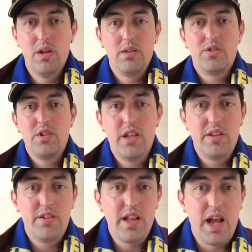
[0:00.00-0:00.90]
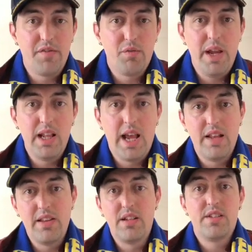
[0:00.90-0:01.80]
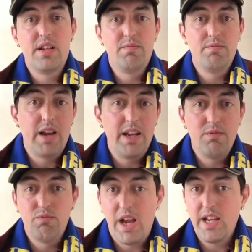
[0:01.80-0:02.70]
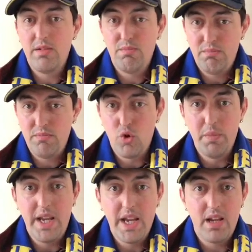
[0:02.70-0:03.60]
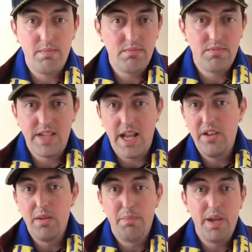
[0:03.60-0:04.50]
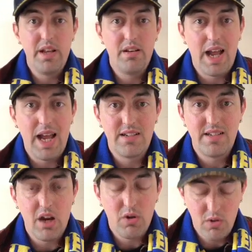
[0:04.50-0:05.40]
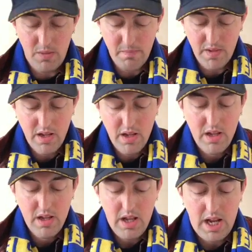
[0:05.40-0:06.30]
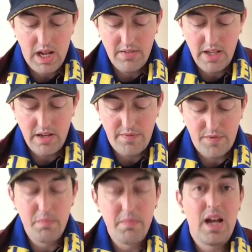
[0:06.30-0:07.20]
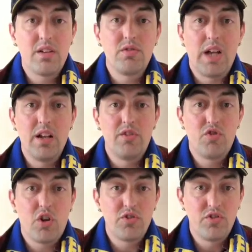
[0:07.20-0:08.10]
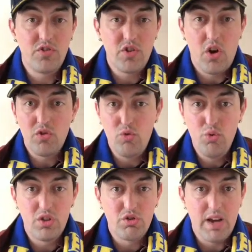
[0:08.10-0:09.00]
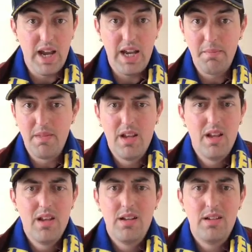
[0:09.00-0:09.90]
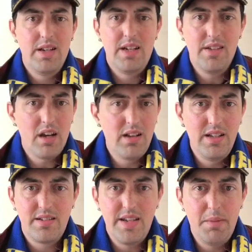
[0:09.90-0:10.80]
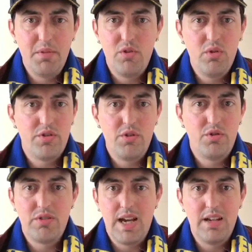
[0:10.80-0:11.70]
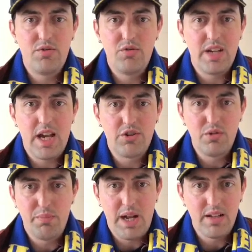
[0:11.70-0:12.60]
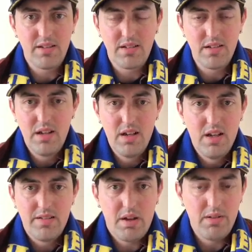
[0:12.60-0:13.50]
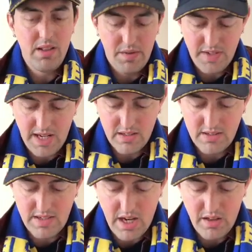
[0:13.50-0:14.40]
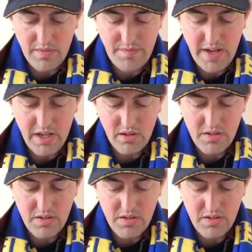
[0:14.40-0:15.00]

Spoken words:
to the halfway line and said, right, Ryan, come here, 10 in the bin, high tackle. And then from that, Alex Johnston scores another try, exactly the same as the other two tries, just catch and pass down the left-hand side of the field.